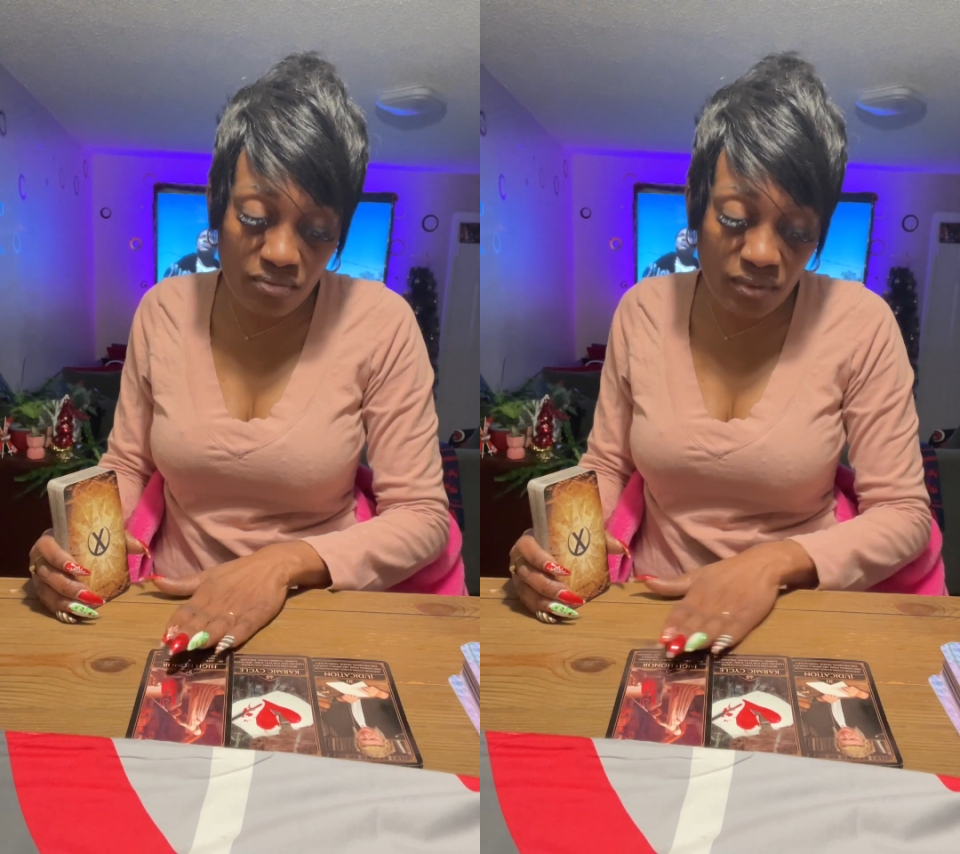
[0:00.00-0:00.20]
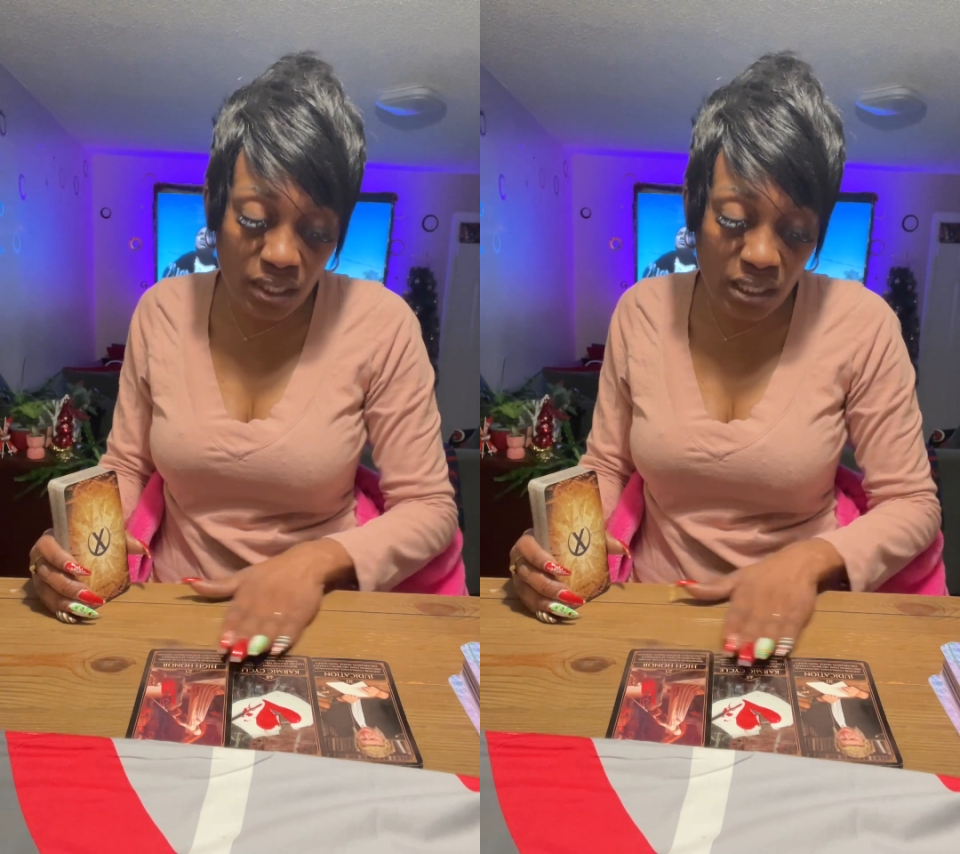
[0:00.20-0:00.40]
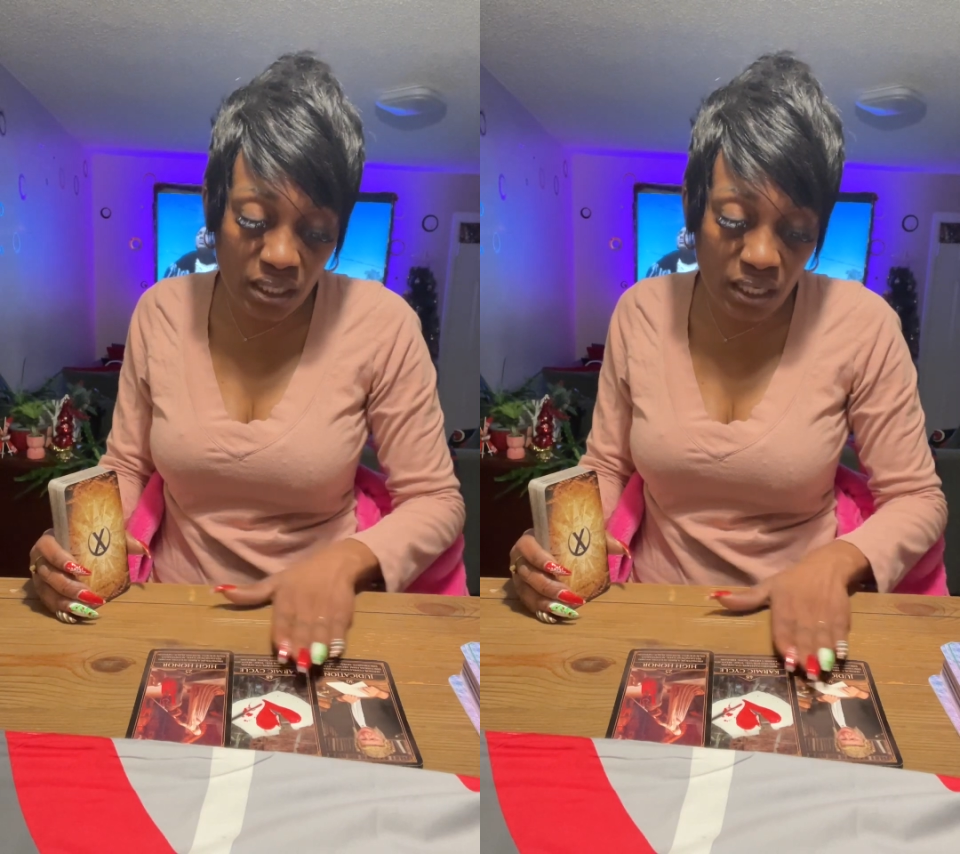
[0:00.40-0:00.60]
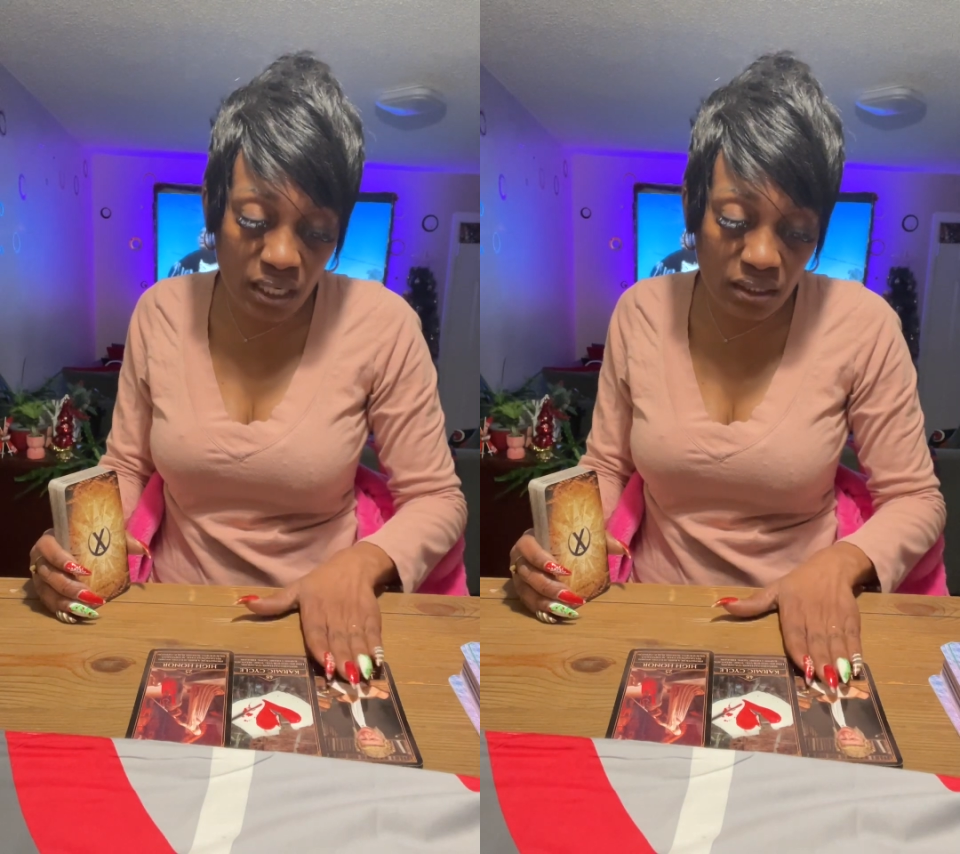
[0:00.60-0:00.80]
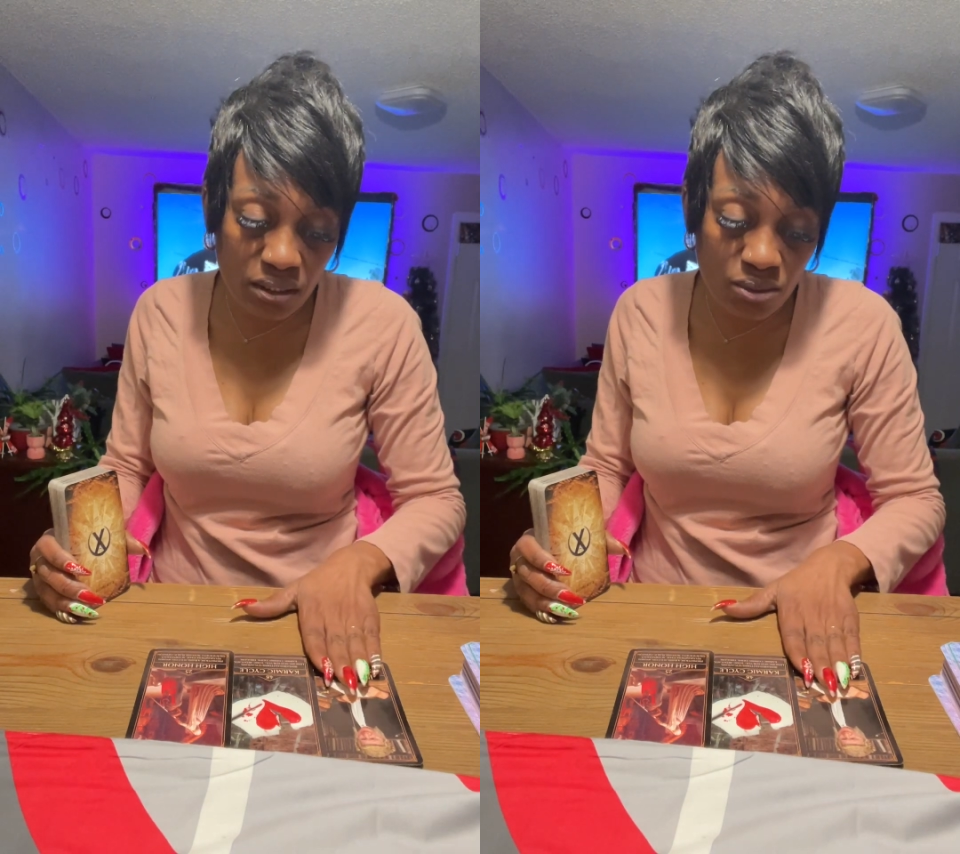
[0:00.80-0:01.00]
and now they
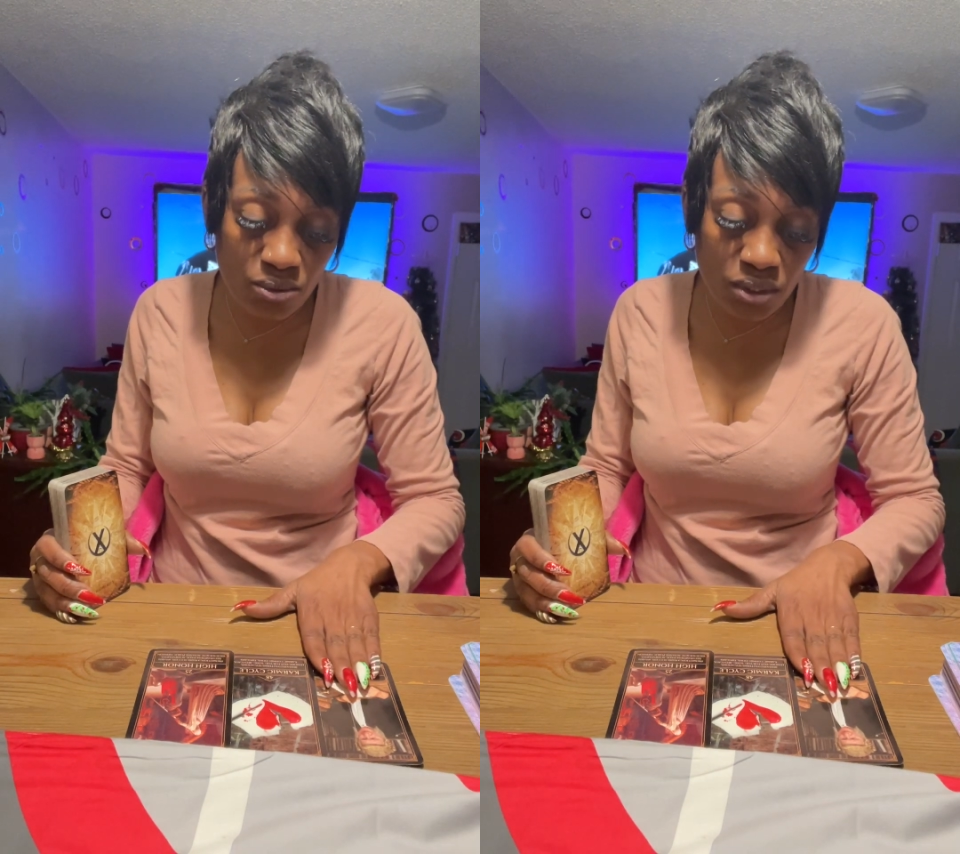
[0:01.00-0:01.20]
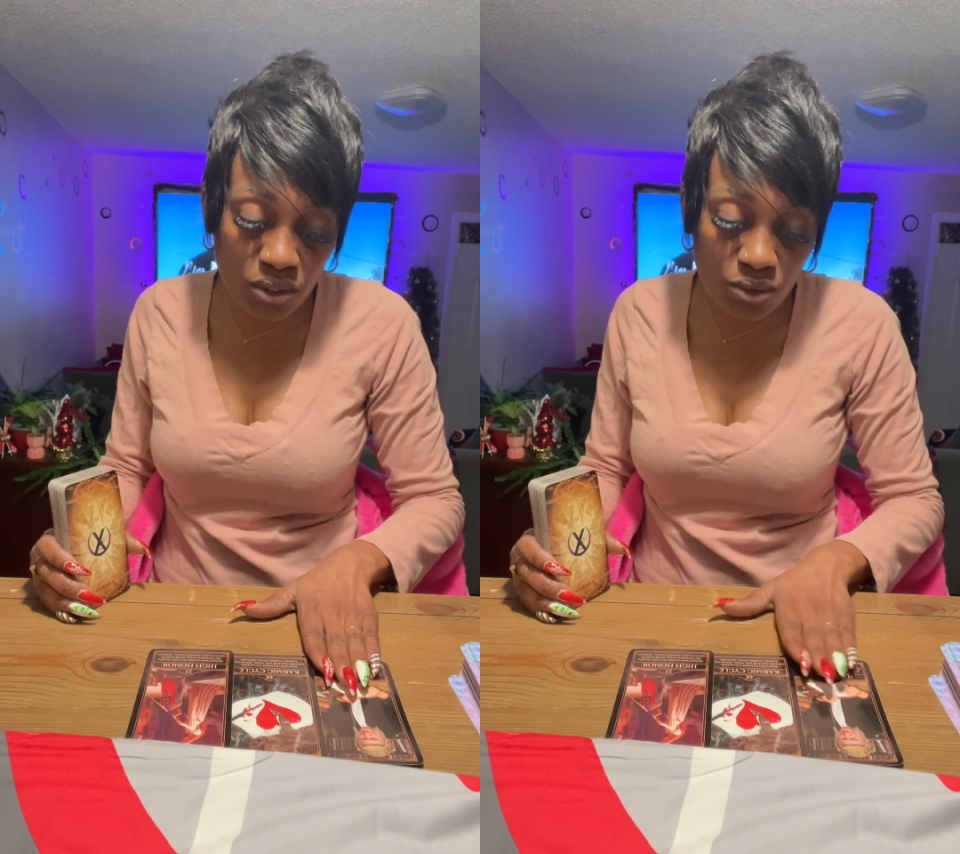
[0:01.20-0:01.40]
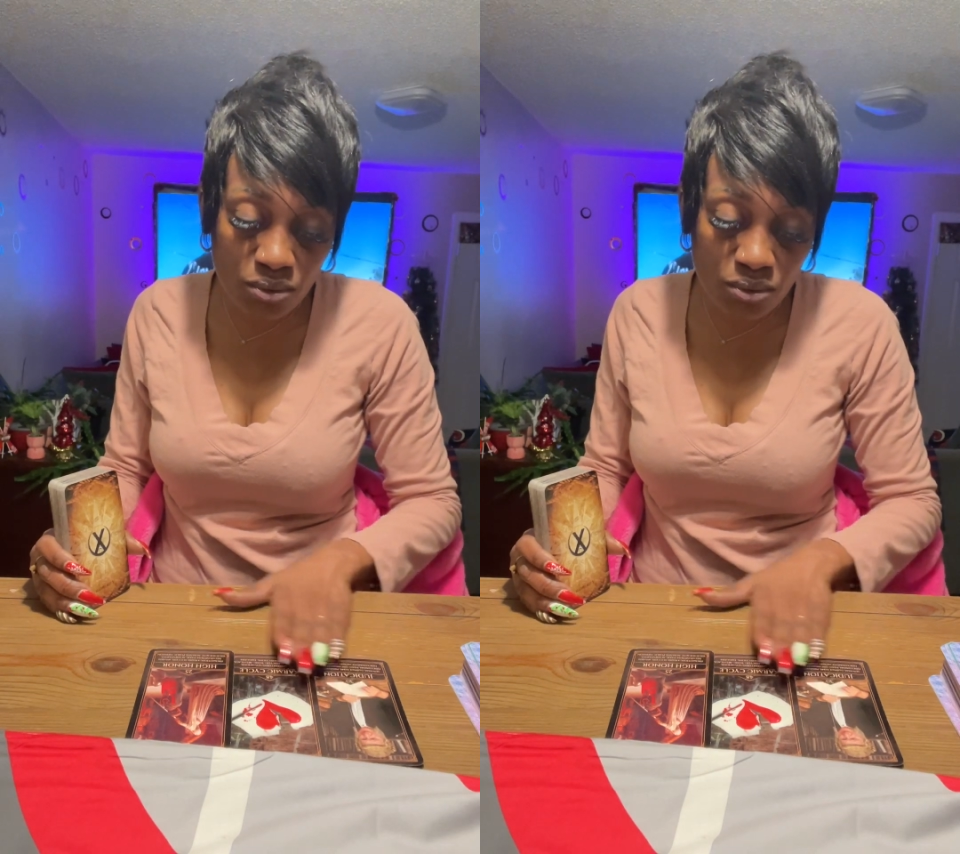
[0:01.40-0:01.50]
got legal issues.